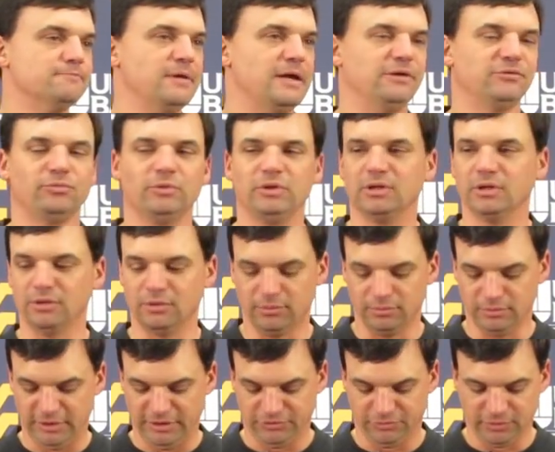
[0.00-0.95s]
As we
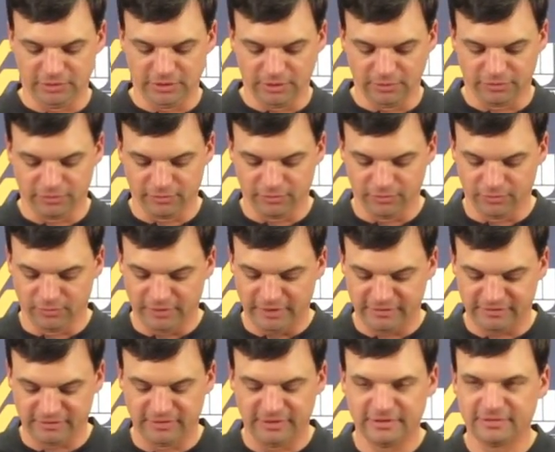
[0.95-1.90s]
go through the
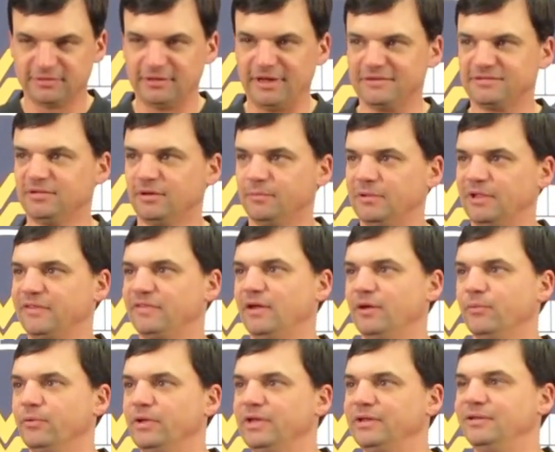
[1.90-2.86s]
rest of this. And that's something I
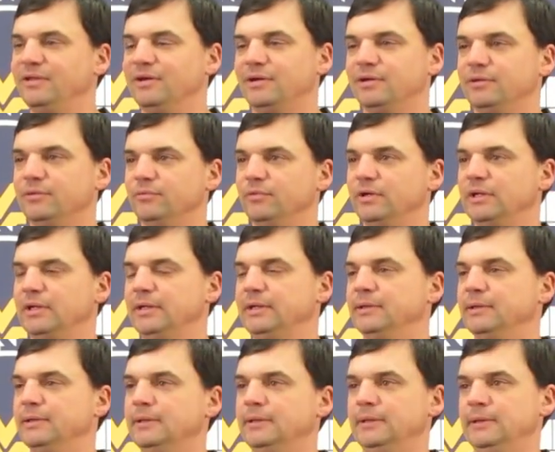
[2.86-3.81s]
thought we had done
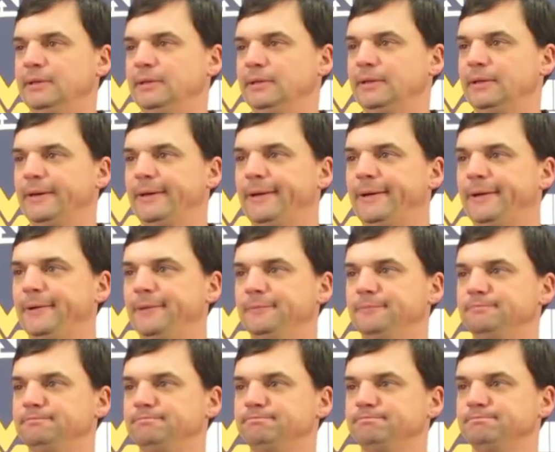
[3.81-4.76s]
really
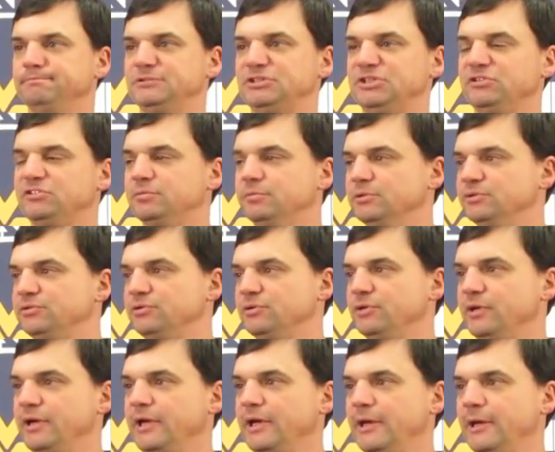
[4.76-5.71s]
since the
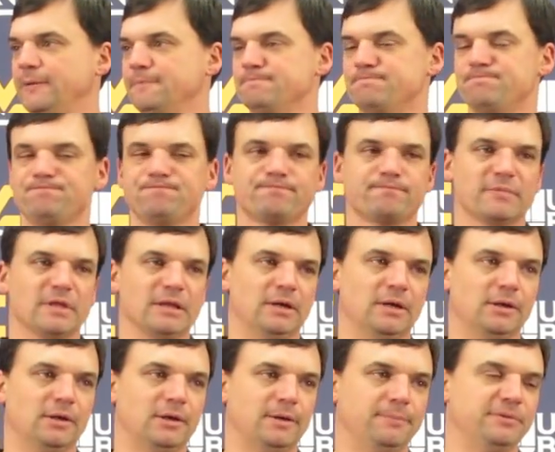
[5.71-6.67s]
Missouri game
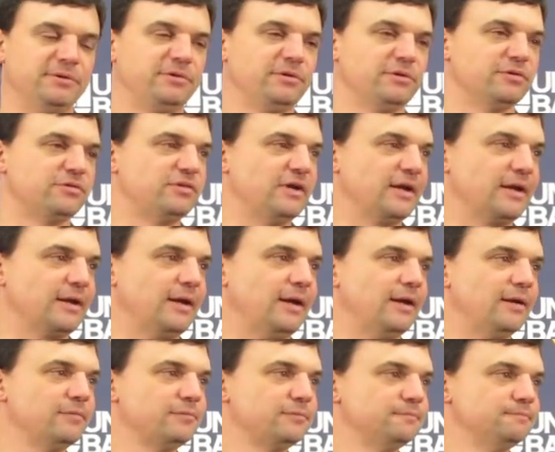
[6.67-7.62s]
up until the second
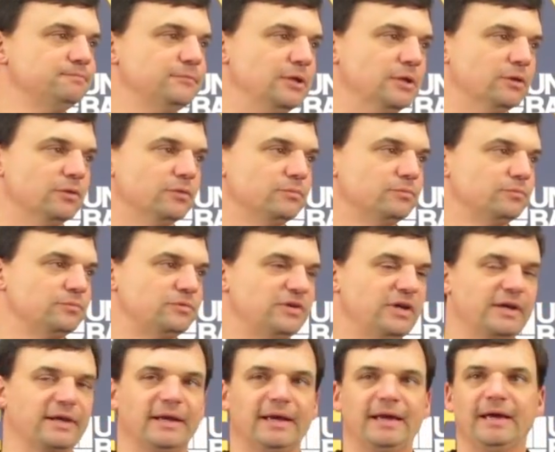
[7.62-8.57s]
half. You know,
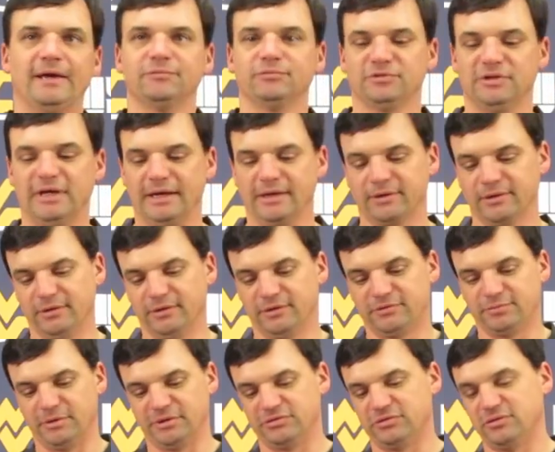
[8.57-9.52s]
second half was not good,
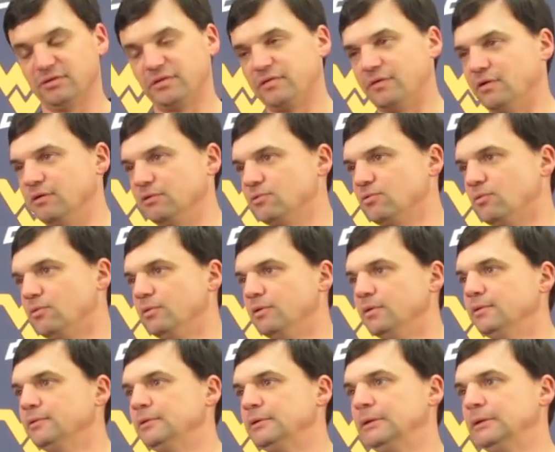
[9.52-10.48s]
especially the third quarter